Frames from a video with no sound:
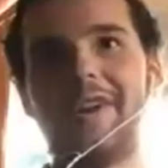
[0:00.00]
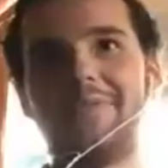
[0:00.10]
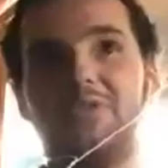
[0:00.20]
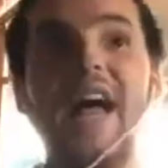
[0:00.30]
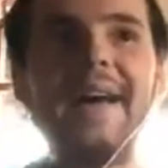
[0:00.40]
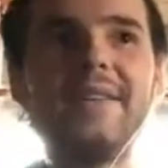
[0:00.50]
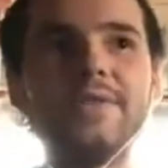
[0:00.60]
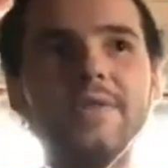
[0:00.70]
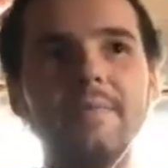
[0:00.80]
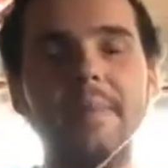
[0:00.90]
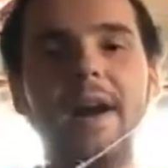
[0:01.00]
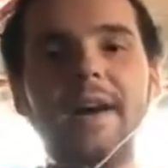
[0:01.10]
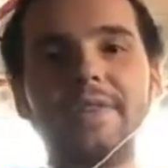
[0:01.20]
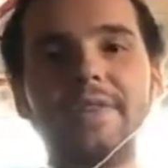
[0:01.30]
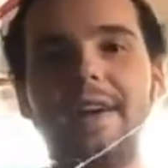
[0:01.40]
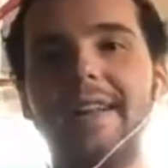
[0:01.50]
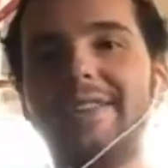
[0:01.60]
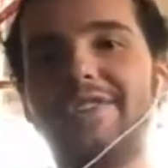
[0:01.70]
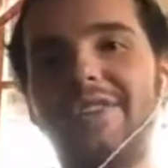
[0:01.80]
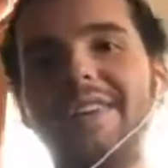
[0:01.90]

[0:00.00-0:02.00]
flex my boxing knowledge,